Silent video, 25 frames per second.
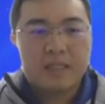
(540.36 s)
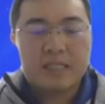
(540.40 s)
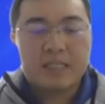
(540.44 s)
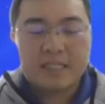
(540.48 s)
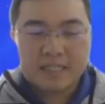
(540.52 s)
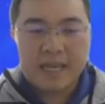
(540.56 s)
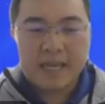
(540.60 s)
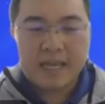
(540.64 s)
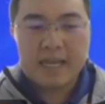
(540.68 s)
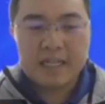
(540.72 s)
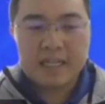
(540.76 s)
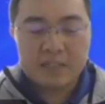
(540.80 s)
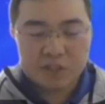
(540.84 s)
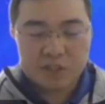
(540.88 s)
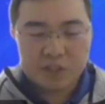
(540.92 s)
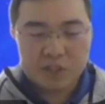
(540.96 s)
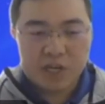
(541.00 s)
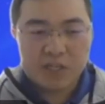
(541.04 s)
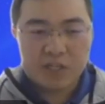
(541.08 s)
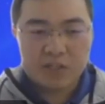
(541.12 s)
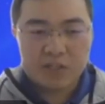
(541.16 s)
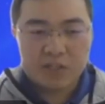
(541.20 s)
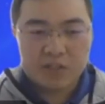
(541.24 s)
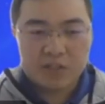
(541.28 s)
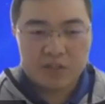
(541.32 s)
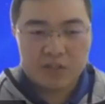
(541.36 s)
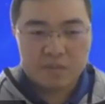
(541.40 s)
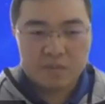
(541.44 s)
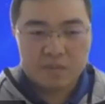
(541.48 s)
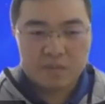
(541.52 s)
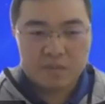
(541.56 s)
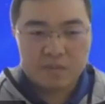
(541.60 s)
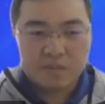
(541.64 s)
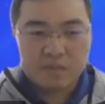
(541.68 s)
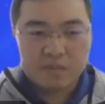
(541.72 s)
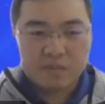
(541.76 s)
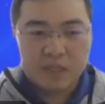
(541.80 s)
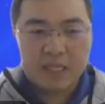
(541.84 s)
The second challenge
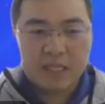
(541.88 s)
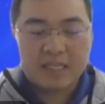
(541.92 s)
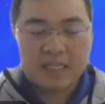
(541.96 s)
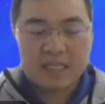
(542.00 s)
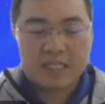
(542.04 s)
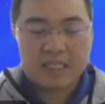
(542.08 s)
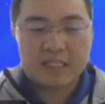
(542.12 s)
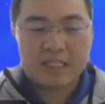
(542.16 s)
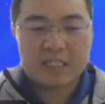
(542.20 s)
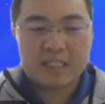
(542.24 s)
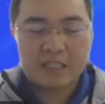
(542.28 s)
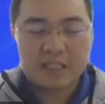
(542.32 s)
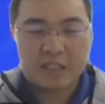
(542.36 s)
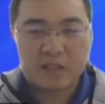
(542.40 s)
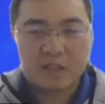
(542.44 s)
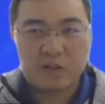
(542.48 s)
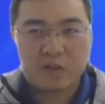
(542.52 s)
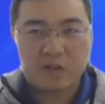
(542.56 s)
is,